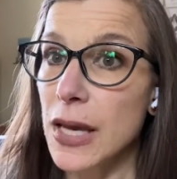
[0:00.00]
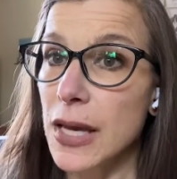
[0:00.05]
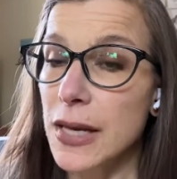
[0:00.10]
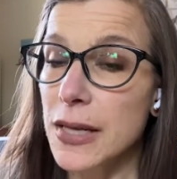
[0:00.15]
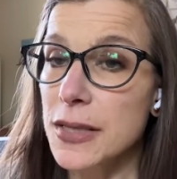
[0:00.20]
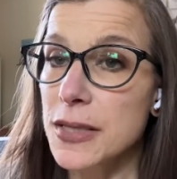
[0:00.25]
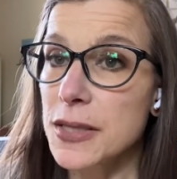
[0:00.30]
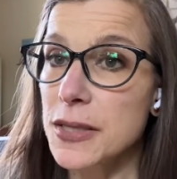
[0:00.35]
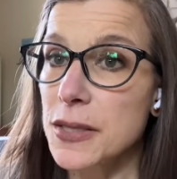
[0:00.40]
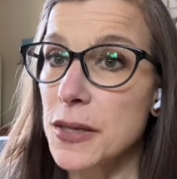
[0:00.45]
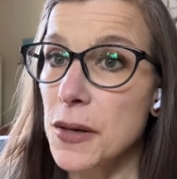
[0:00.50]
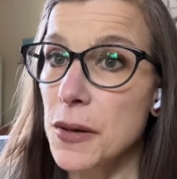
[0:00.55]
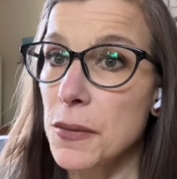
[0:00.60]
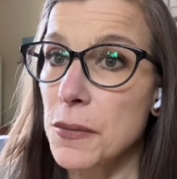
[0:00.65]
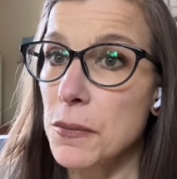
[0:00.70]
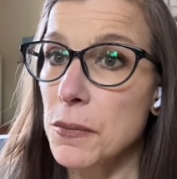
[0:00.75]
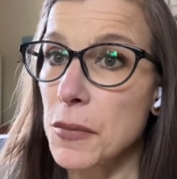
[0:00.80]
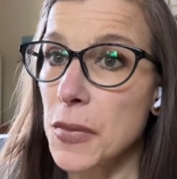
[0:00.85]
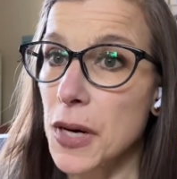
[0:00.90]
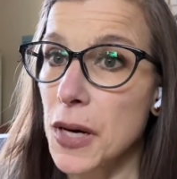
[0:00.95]
Anne's
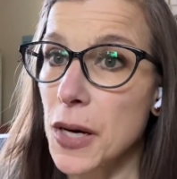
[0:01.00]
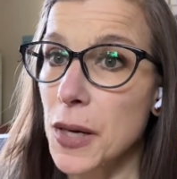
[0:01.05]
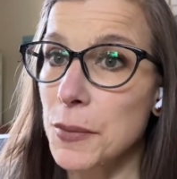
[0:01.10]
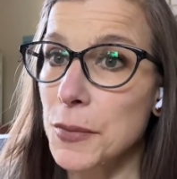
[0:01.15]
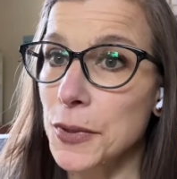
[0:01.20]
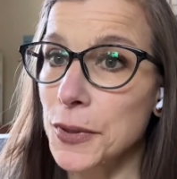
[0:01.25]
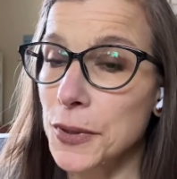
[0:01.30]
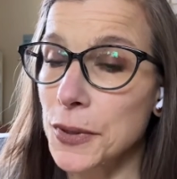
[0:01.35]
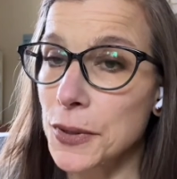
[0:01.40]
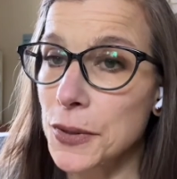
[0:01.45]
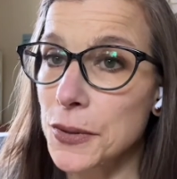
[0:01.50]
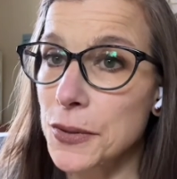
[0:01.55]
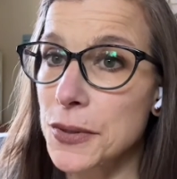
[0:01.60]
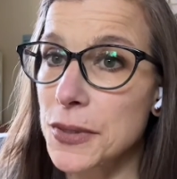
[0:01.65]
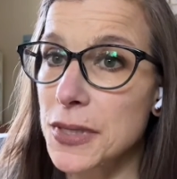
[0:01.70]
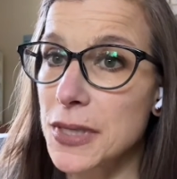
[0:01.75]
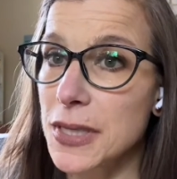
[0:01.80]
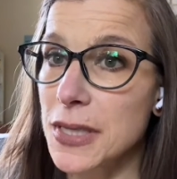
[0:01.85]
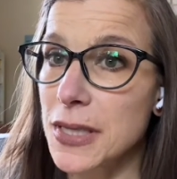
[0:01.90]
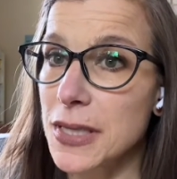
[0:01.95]
mom,
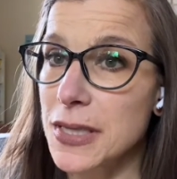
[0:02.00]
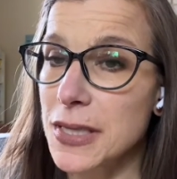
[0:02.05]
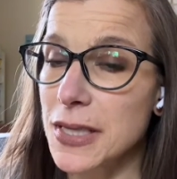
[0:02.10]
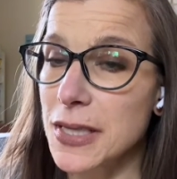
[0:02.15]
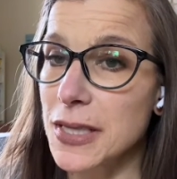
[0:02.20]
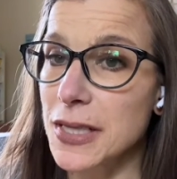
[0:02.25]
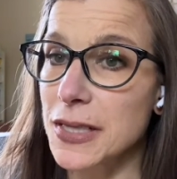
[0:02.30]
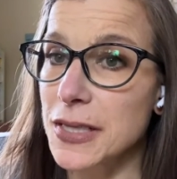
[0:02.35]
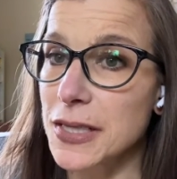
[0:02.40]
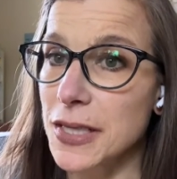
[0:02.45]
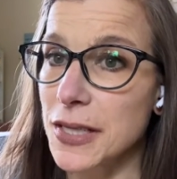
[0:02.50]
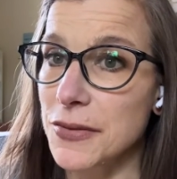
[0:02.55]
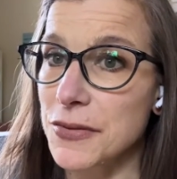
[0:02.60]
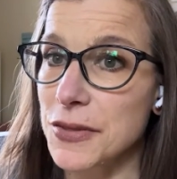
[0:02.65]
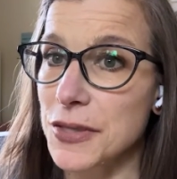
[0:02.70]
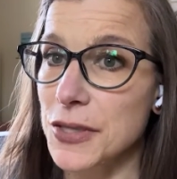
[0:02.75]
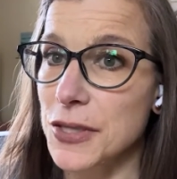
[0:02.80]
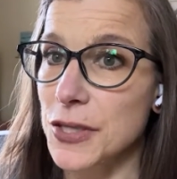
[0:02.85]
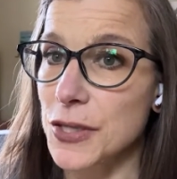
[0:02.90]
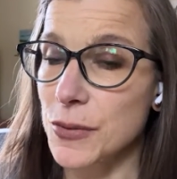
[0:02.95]
Lucy, is in a tough
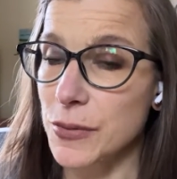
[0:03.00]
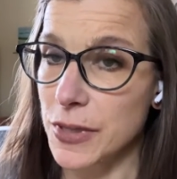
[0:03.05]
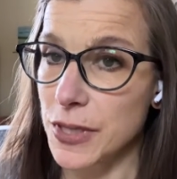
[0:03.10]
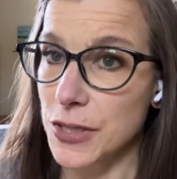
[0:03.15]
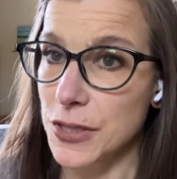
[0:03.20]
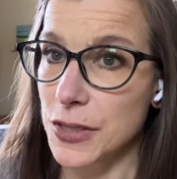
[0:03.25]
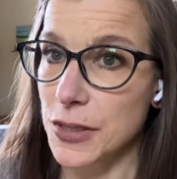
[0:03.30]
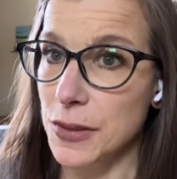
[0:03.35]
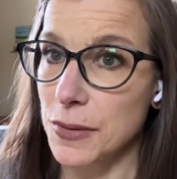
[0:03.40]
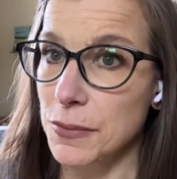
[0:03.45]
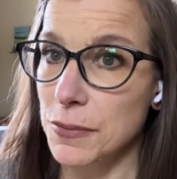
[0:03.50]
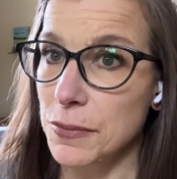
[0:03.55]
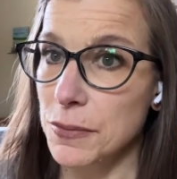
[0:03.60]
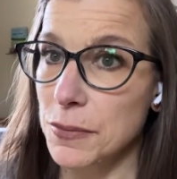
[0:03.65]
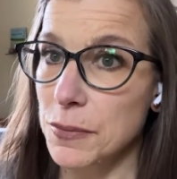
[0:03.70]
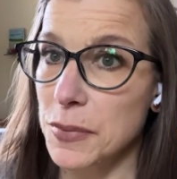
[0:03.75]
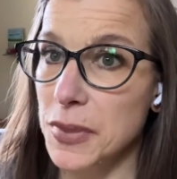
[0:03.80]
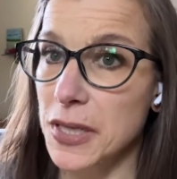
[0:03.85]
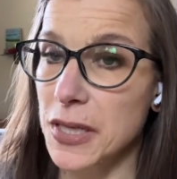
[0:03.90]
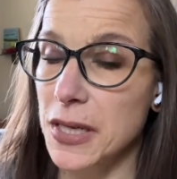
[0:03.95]
situation
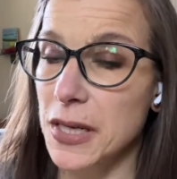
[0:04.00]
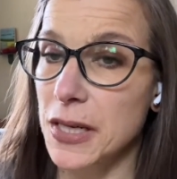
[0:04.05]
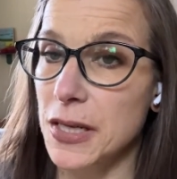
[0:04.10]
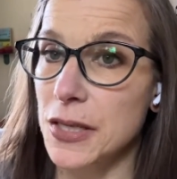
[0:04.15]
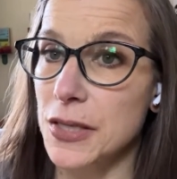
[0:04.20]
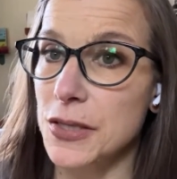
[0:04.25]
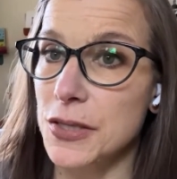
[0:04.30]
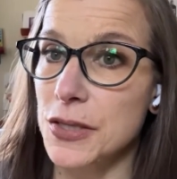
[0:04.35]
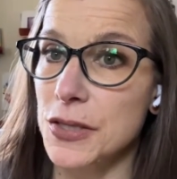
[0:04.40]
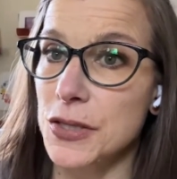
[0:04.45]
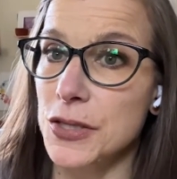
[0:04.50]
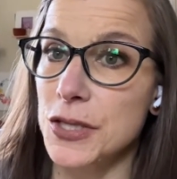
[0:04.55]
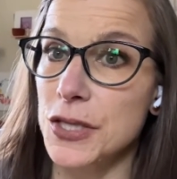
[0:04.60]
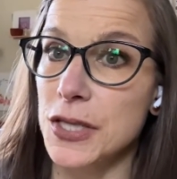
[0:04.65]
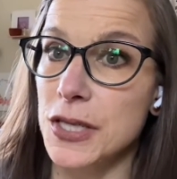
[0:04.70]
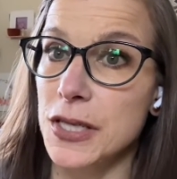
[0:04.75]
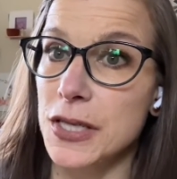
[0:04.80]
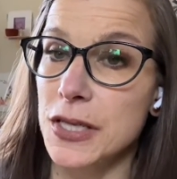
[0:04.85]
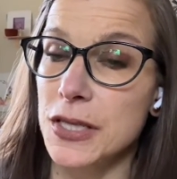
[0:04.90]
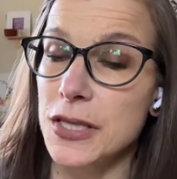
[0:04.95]
because
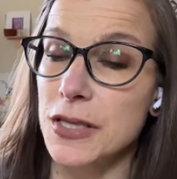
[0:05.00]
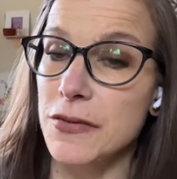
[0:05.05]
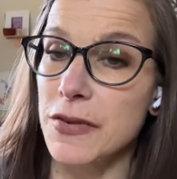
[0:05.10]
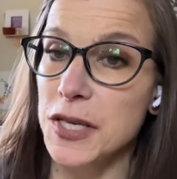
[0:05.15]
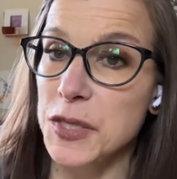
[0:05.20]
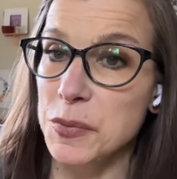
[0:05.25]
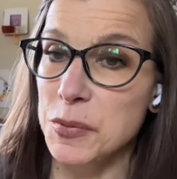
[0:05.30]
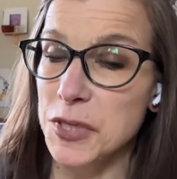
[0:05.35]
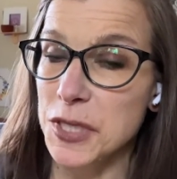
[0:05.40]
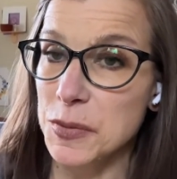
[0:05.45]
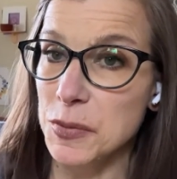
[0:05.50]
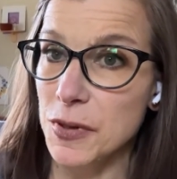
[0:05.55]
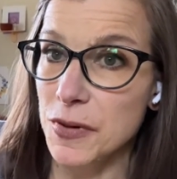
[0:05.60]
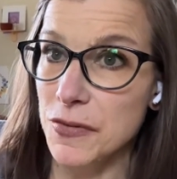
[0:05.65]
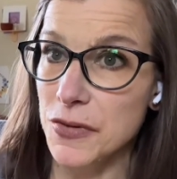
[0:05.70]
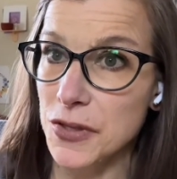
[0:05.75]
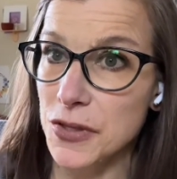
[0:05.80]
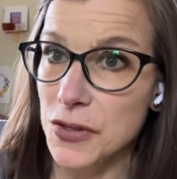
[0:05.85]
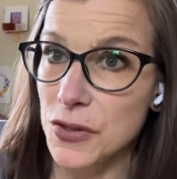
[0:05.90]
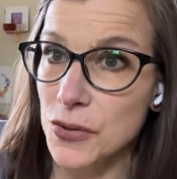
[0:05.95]
she is the vice principal
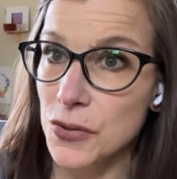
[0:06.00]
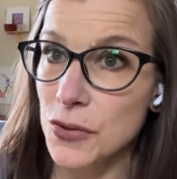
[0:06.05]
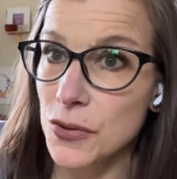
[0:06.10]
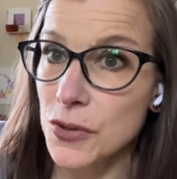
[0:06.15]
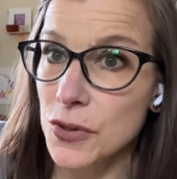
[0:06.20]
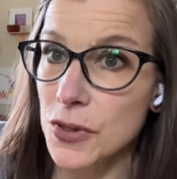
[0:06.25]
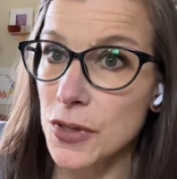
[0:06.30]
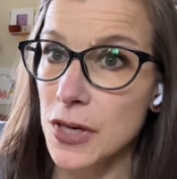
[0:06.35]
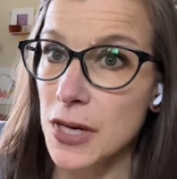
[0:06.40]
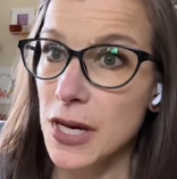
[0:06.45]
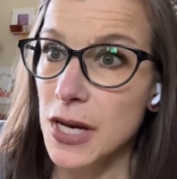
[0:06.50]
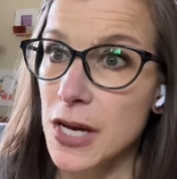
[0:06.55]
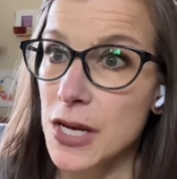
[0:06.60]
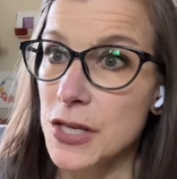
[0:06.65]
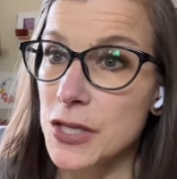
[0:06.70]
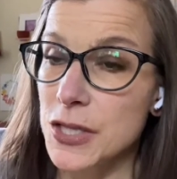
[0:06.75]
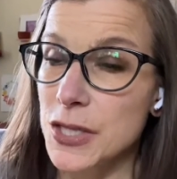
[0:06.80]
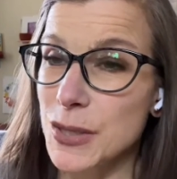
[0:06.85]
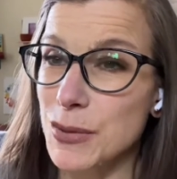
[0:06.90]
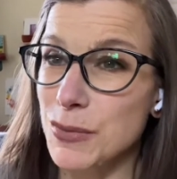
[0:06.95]
of the school.
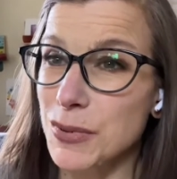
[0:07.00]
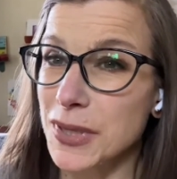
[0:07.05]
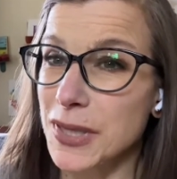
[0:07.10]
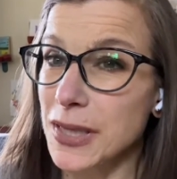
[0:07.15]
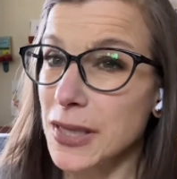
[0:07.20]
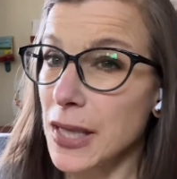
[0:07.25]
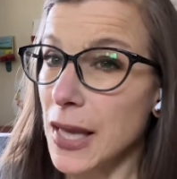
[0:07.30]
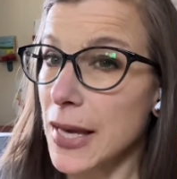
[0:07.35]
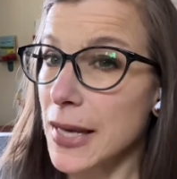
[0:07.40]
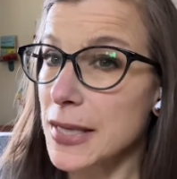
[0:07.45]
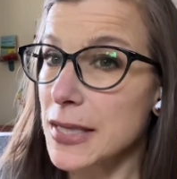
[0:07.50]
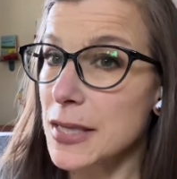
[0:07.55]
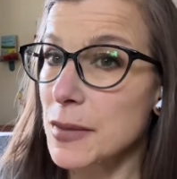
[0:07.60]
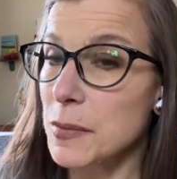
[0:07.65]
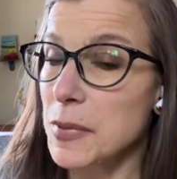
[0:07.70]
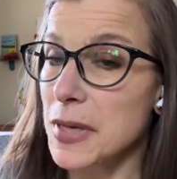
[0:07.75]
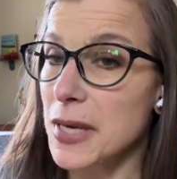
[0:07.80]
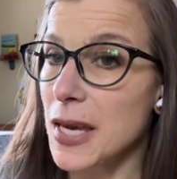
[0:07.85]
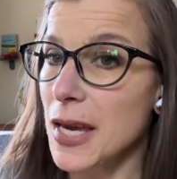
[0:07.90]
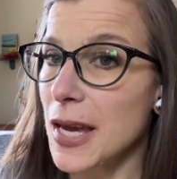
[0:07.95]
She would like to
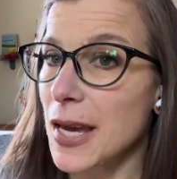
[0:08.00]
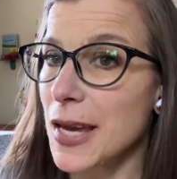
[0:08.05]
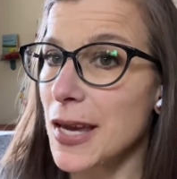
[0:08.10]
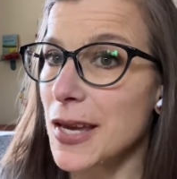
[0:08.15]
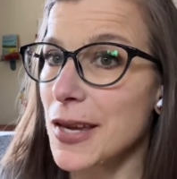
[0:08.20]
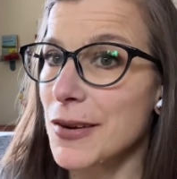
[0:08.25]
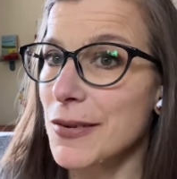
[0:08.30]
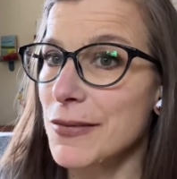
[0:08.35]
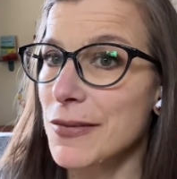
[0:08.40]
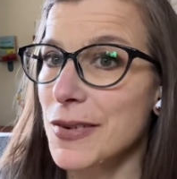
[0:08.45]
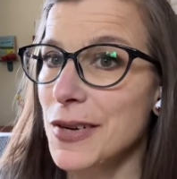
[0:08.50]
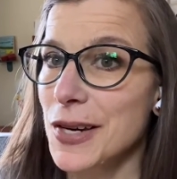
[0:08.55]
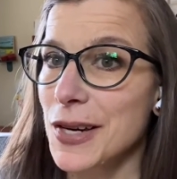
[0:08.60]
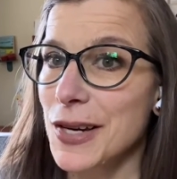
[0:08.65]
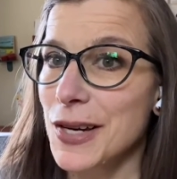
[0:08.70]
behave